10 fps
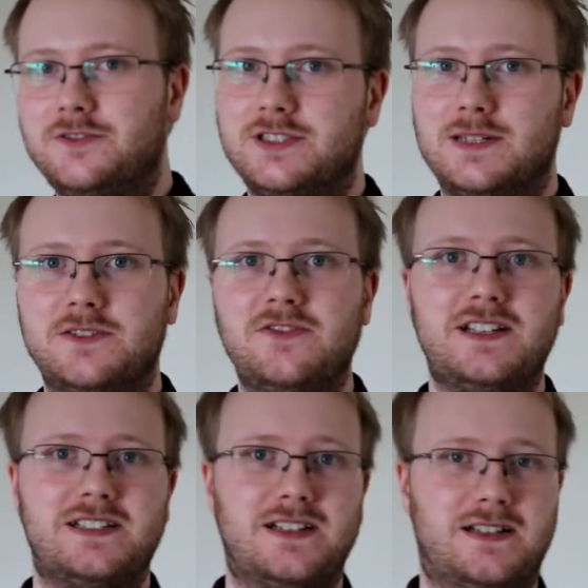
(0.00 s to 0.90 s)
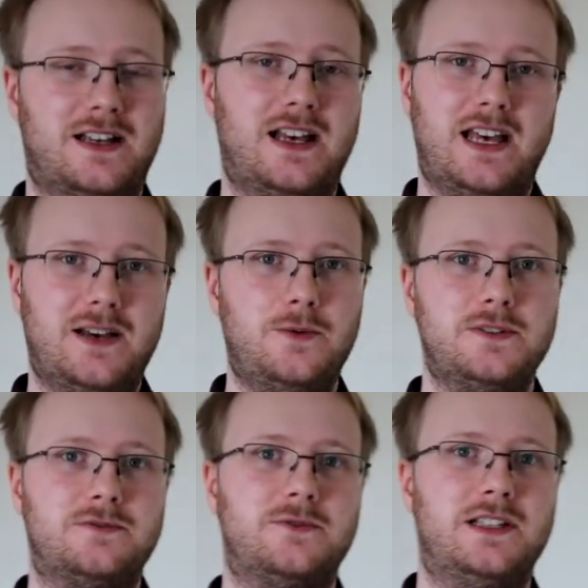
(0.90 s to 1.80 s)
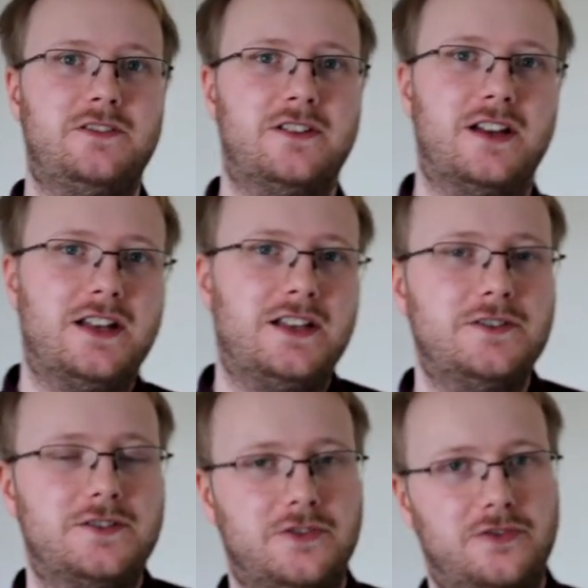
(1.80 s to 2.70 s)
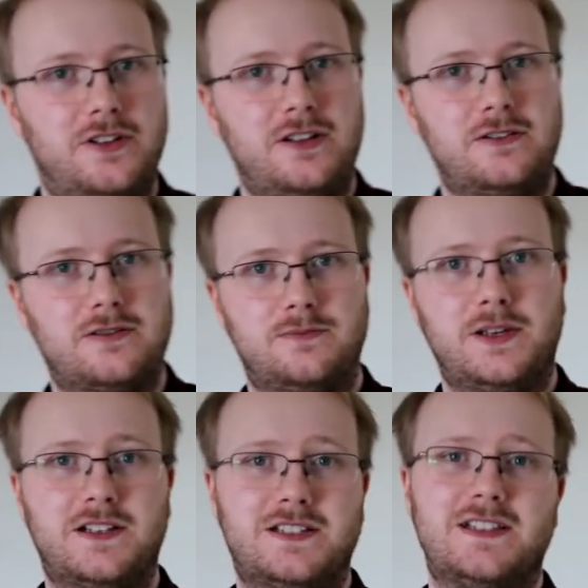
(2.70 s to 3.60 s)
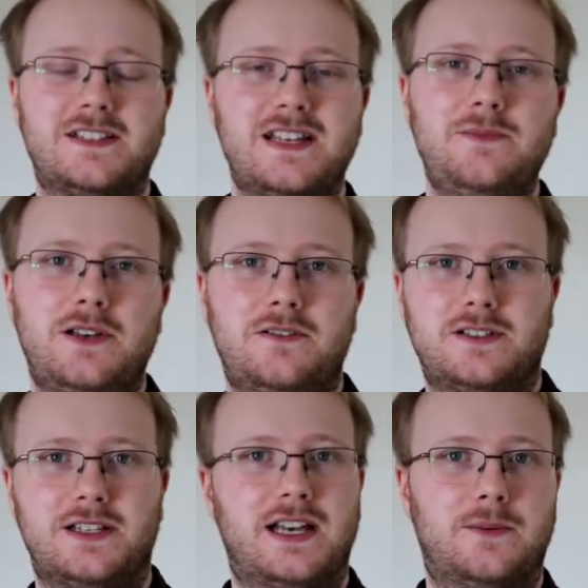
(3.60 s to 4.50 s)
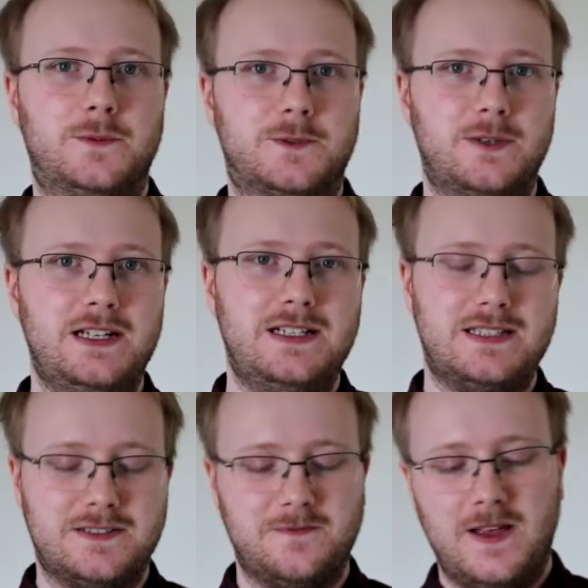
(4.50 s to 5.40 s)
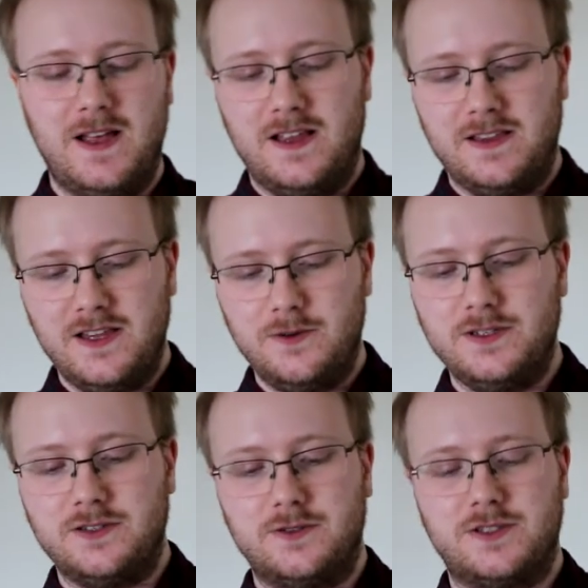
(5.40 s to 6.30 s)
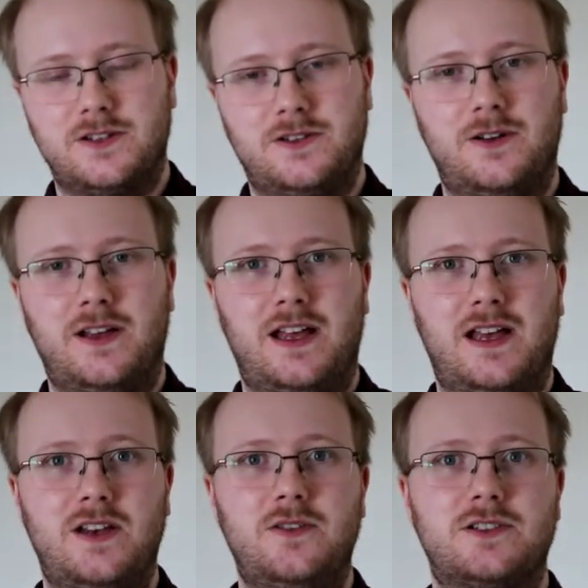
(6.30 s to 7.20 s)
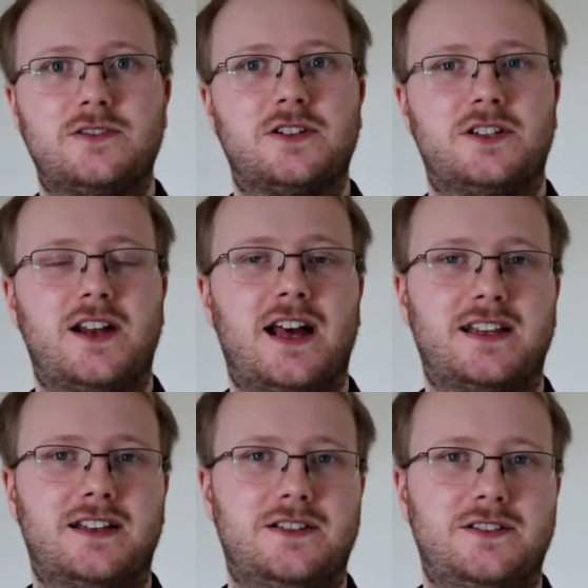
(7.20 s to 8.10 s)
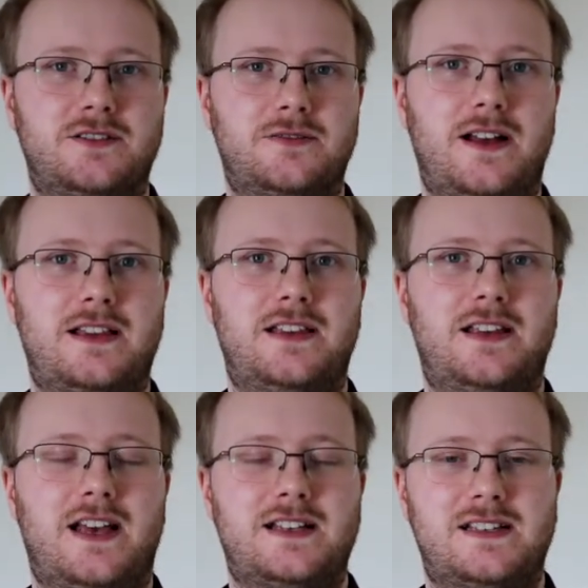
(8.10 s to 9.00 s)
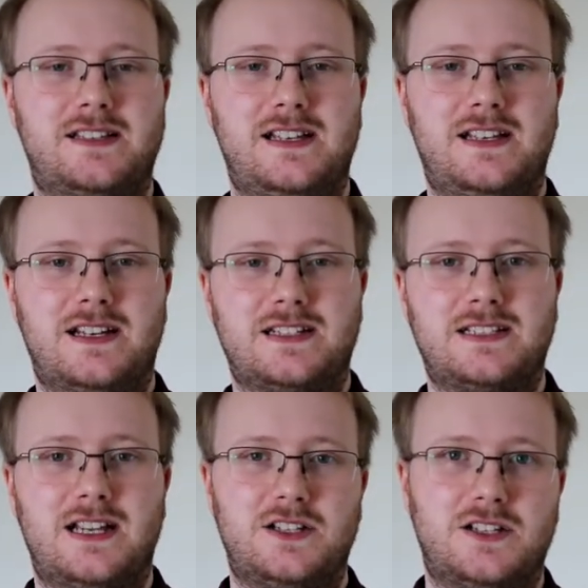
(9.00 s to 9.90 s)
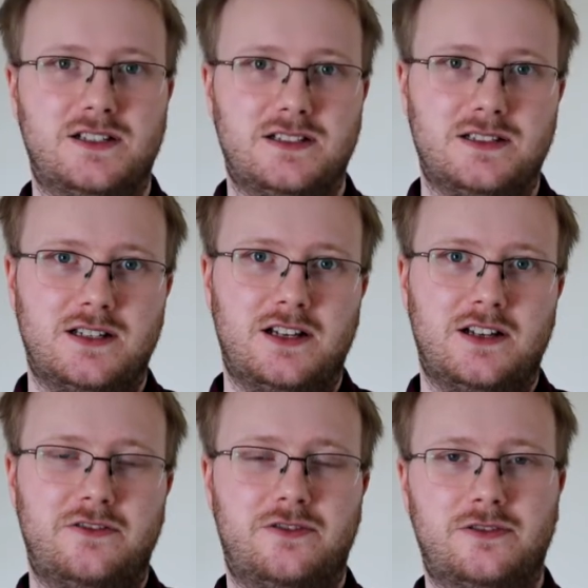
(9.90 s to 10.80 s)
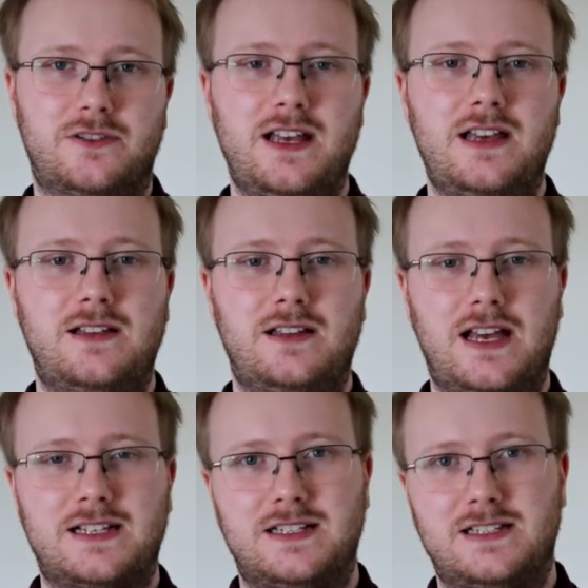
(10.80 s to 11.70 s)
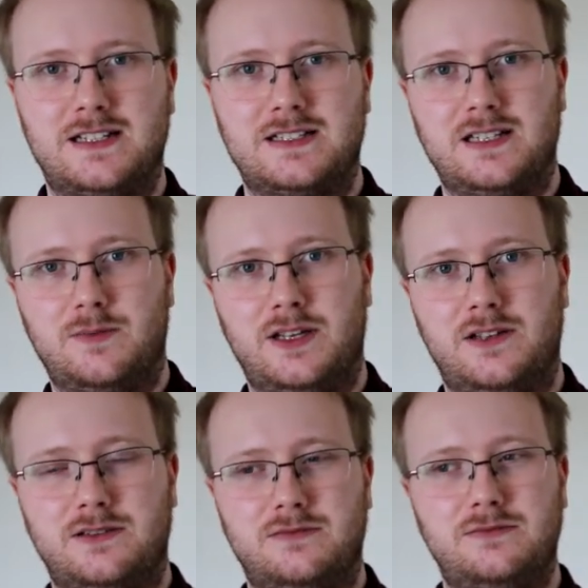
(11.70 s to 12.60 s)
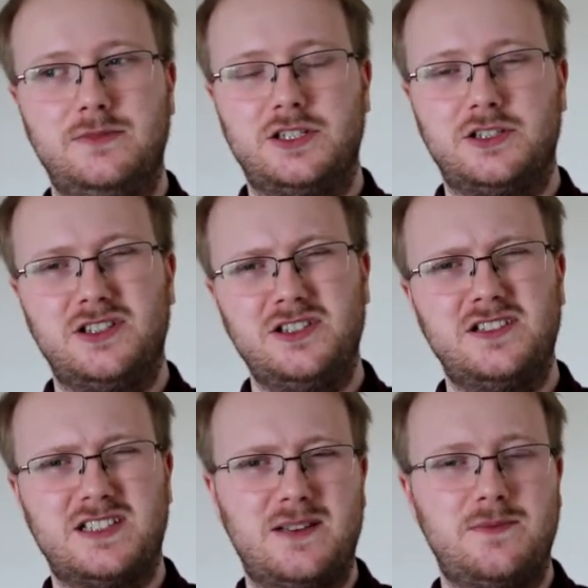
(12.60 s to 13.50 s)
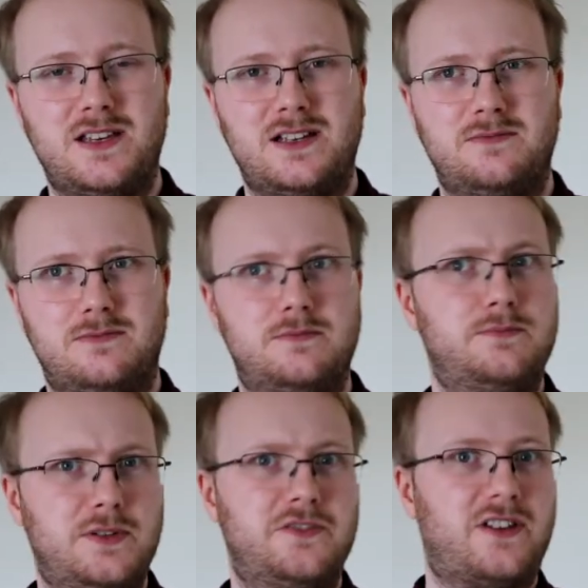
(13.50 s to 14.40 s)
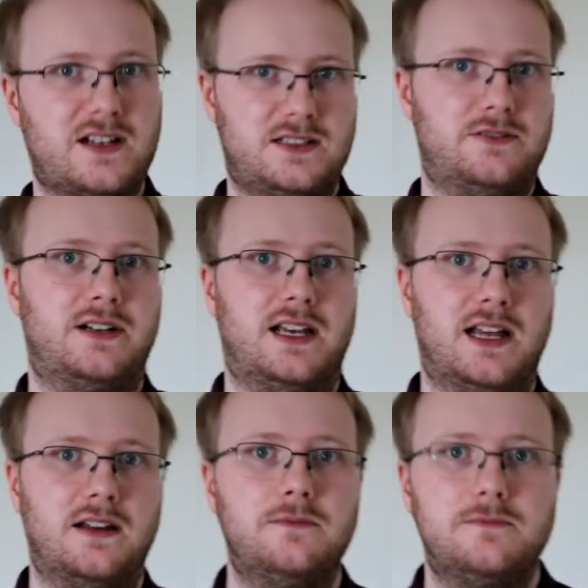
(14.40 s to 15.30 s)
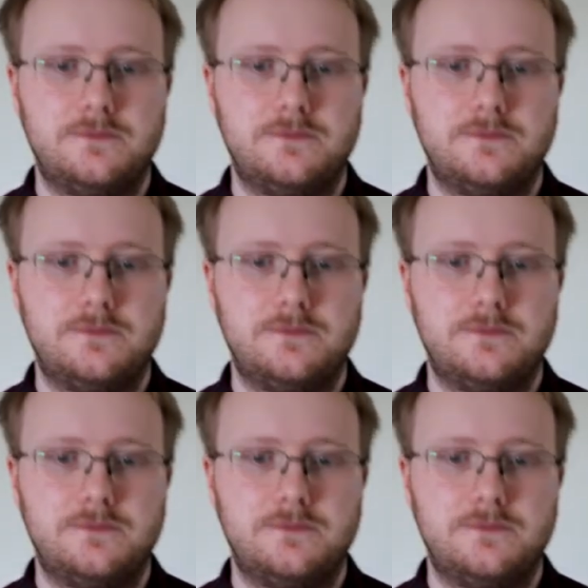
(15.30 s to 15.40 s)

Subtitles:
4 times faster, it wasn't really useful for long, because in the same year as the game was released, there was also a new instruction added to the SSE extensions for x86 CPUs, which could do the same thing but faster again,